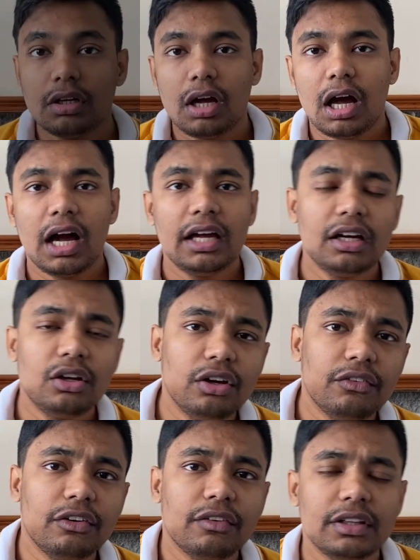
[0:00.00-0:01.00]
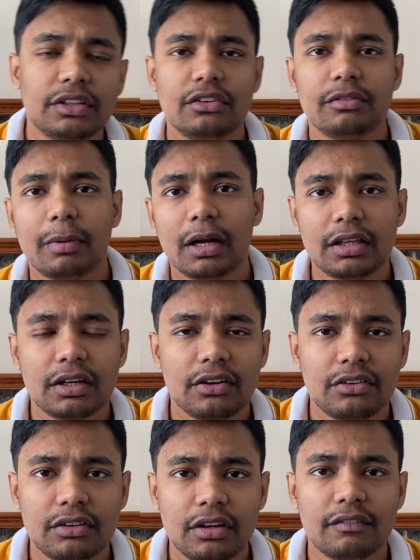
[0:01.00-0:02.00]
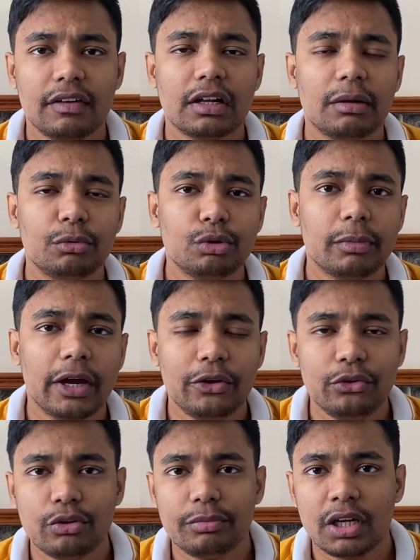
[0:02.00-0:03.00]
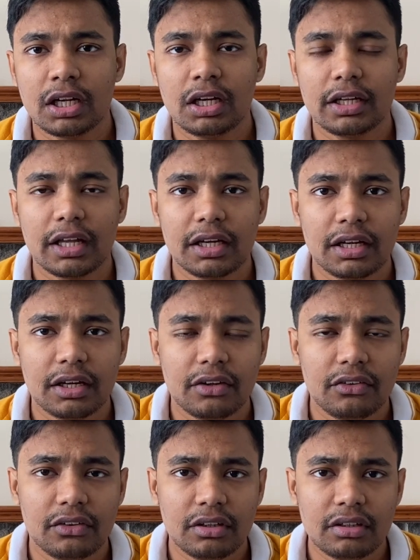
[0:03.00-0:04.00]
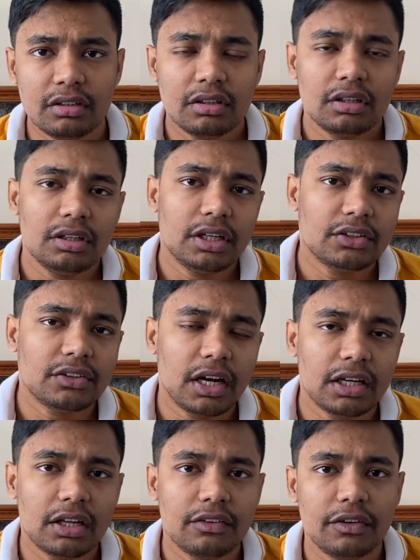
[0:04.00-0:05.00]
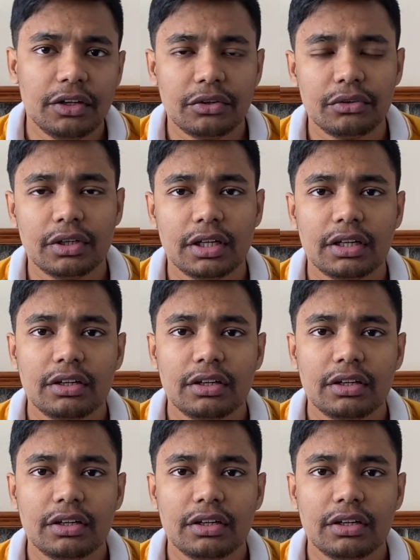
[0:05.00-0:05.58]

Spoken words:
Hi, hello everyone, this is Partha Krishna. Welcome to my YouTube channel Canada Krishna. Let's start our video today.